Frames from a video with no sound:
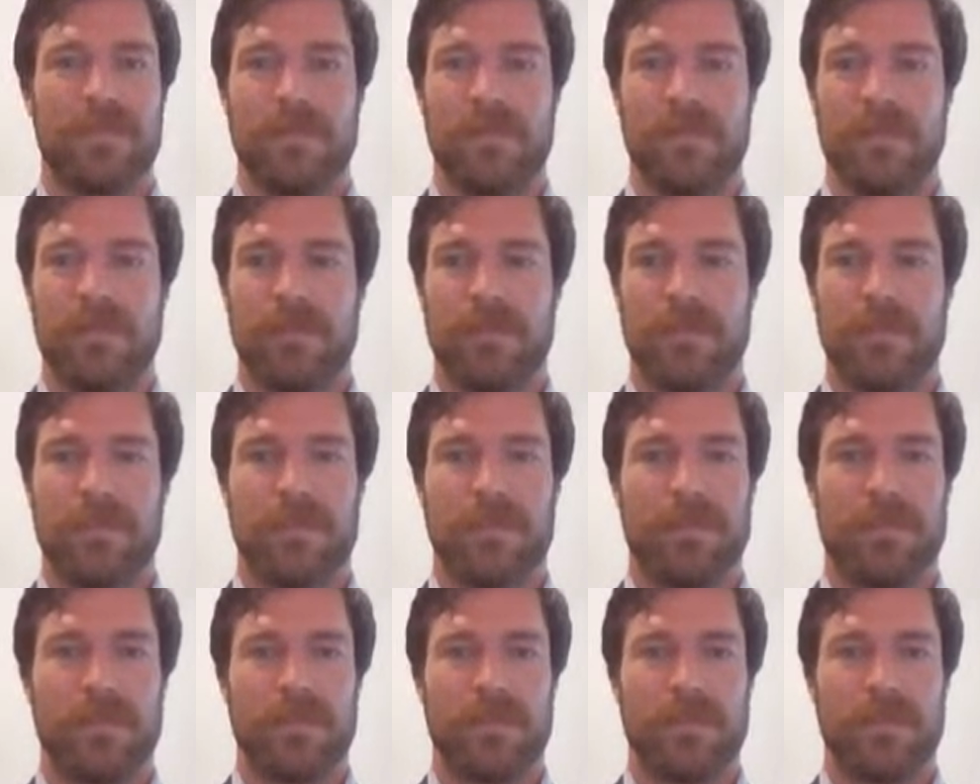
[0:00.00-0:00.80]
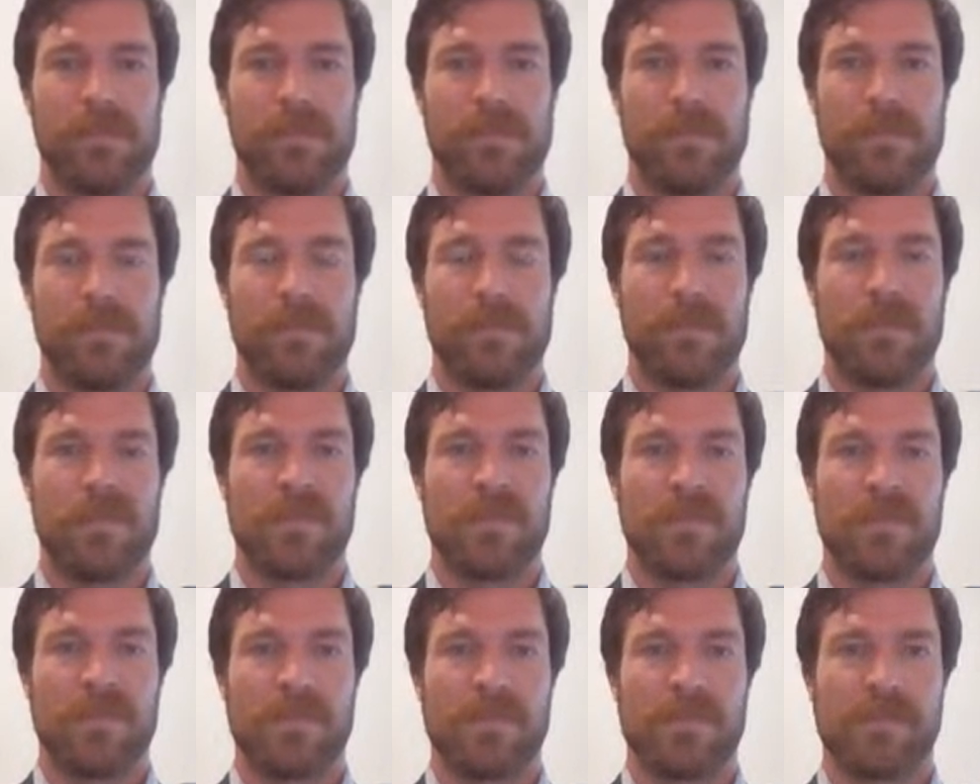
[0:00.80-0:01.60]

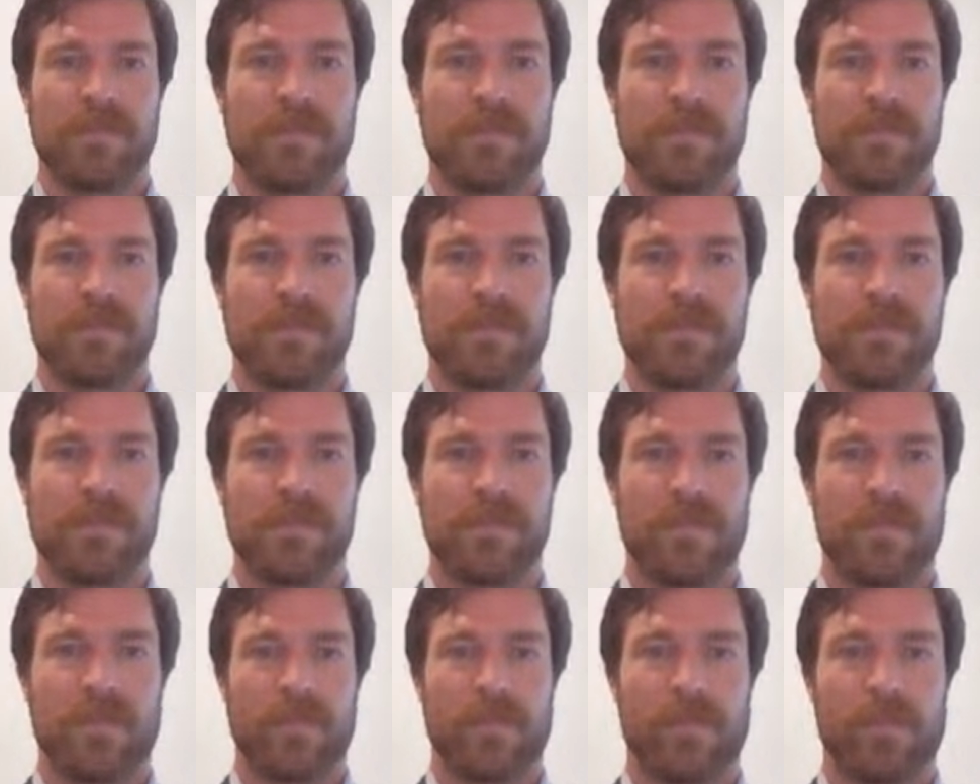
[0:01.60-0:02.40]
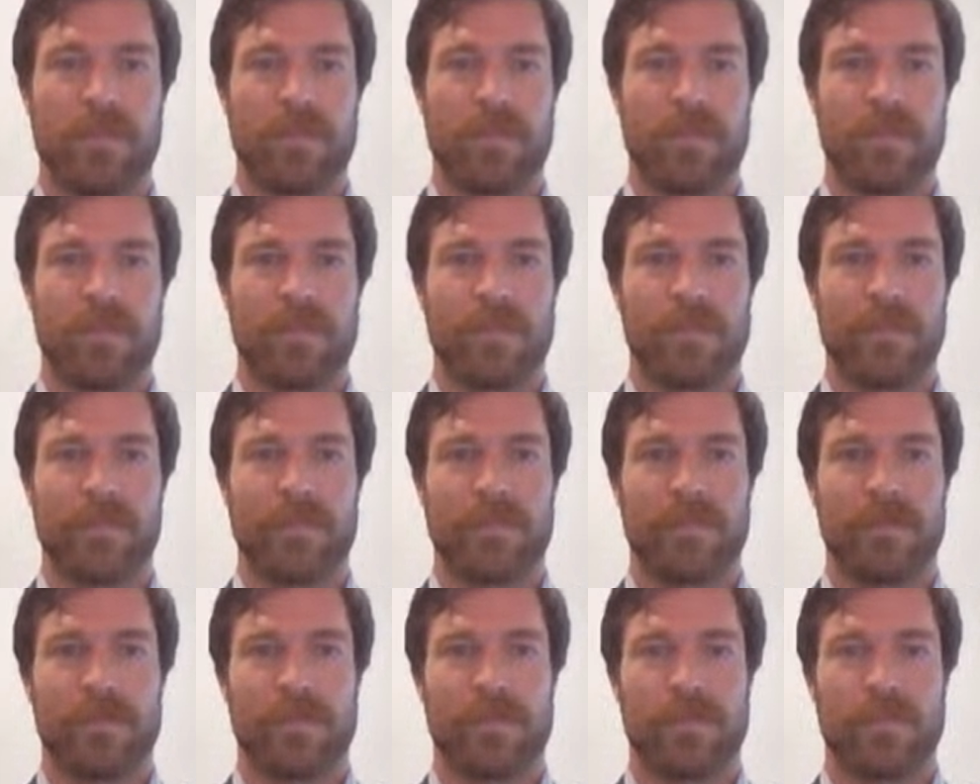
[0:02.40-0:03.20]

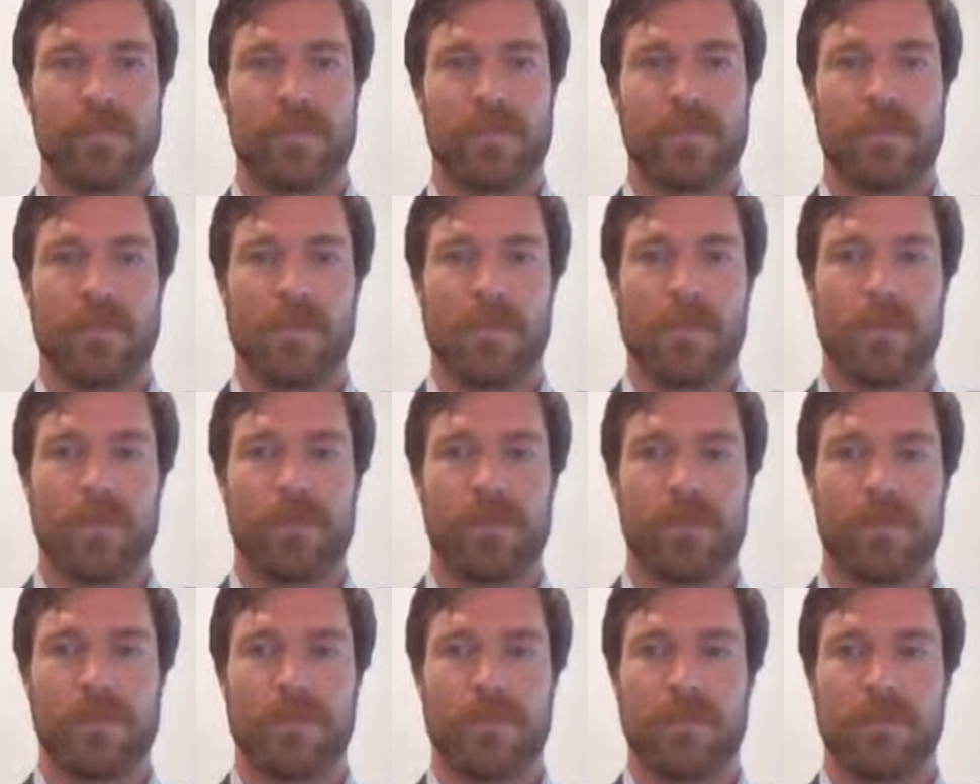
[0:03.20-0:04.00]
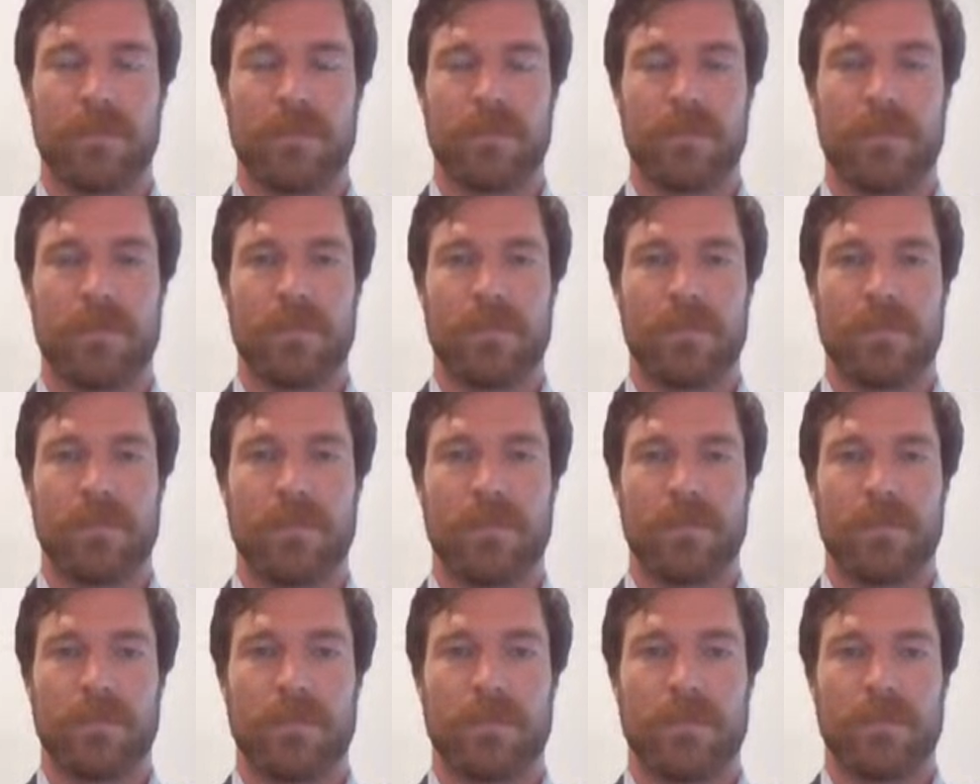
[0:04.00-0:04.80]

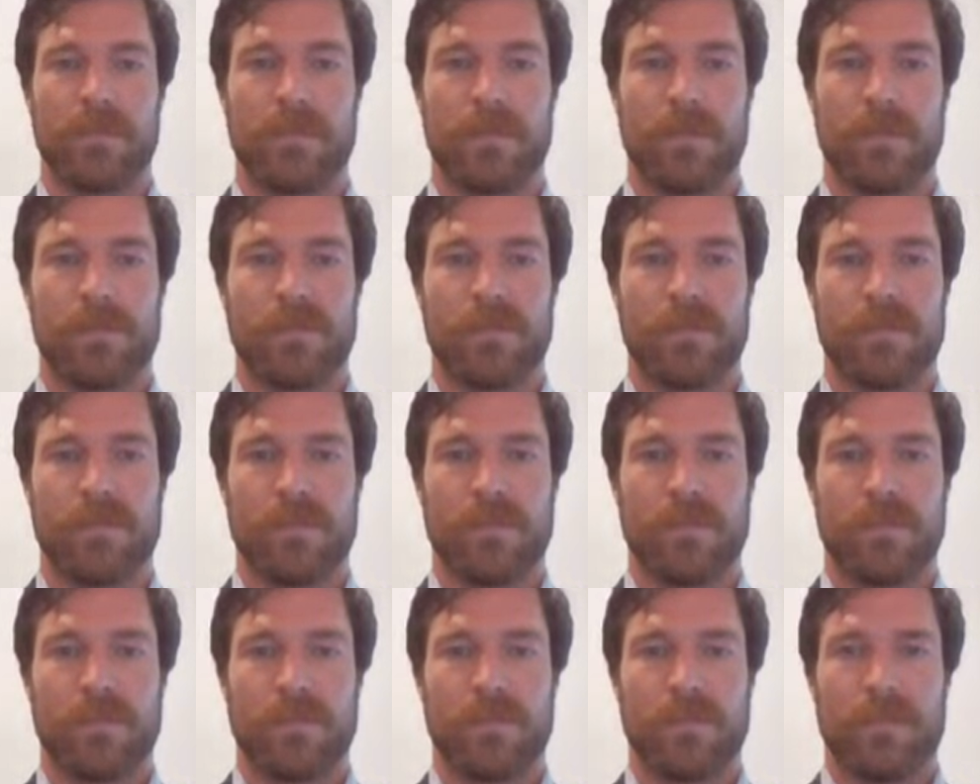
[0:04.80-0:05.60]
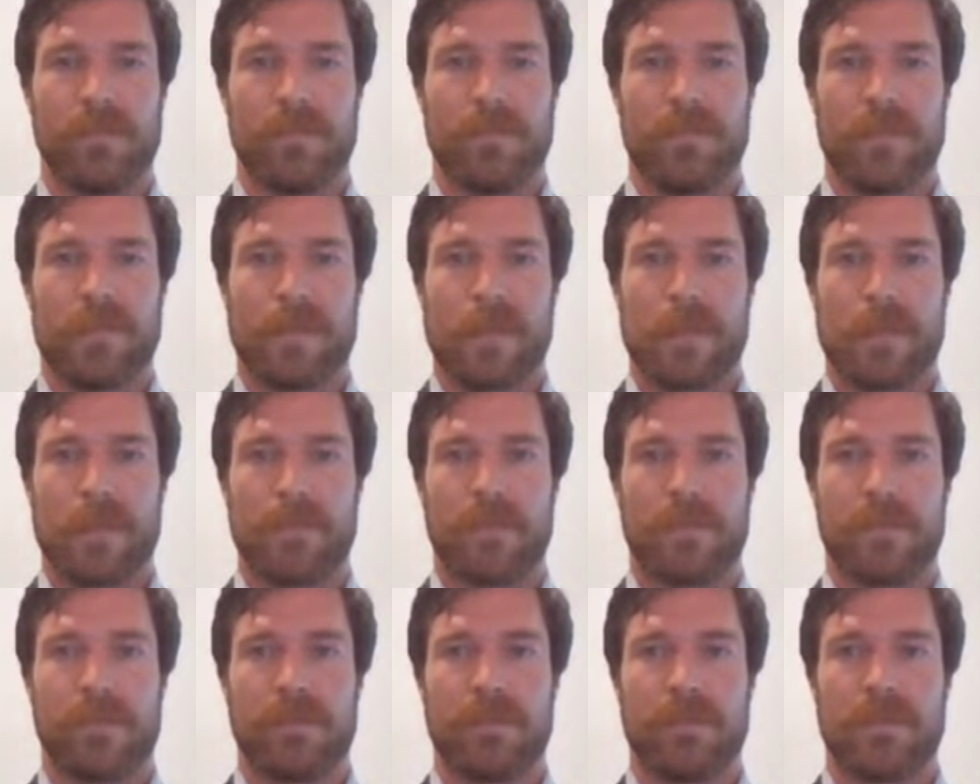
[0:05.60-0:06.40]

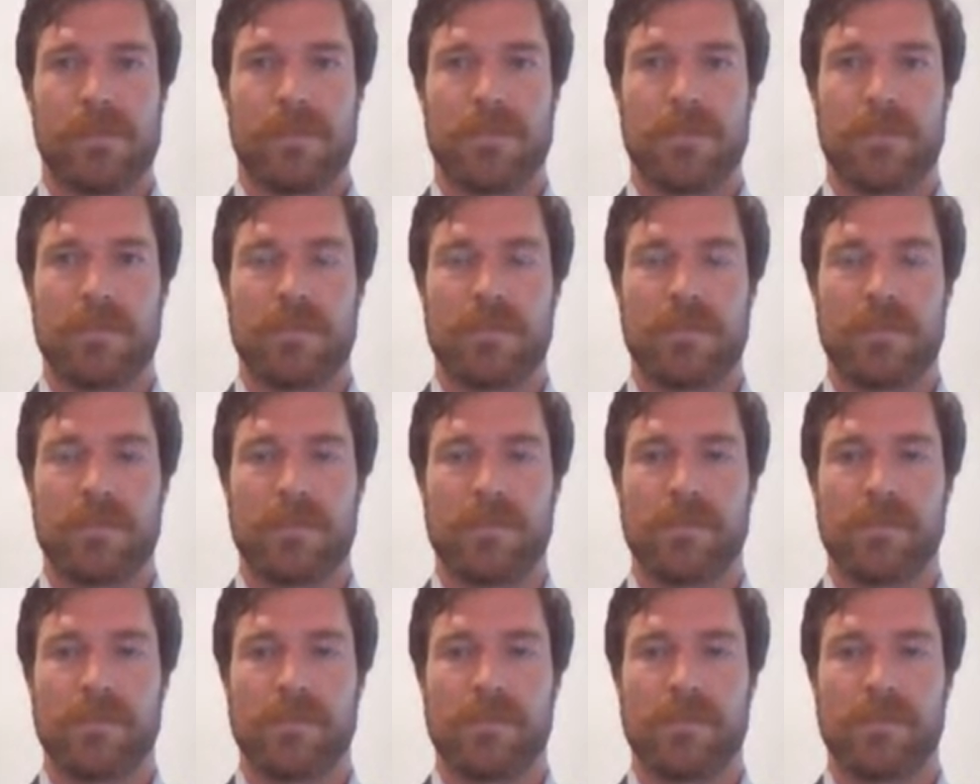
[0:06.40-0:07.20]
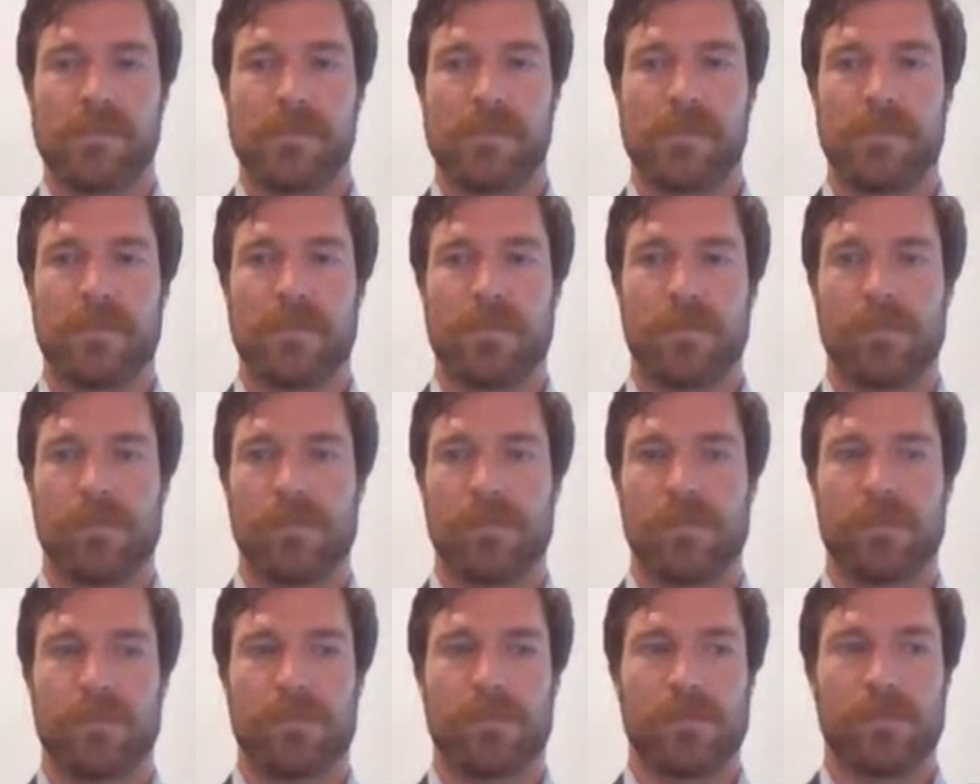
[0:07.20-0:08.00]
No words are spoken by the person on screen.